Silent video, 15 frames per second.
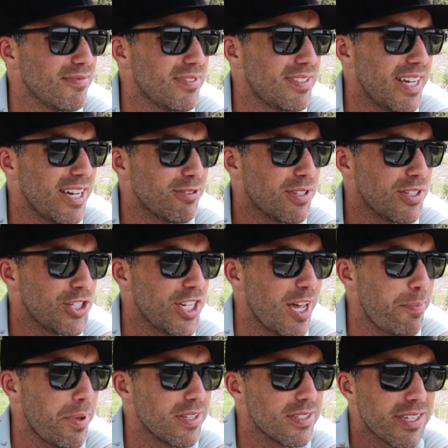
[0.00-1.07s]
down to
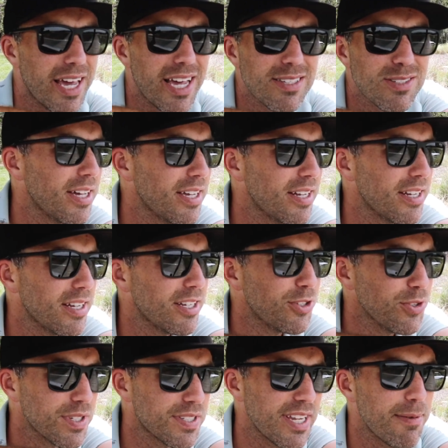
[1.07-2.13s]
Champions Gate and
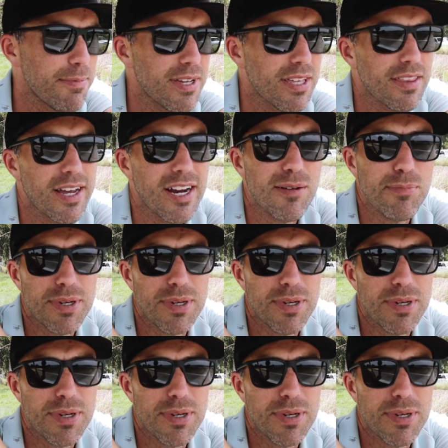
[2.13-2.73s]
do the same thing there,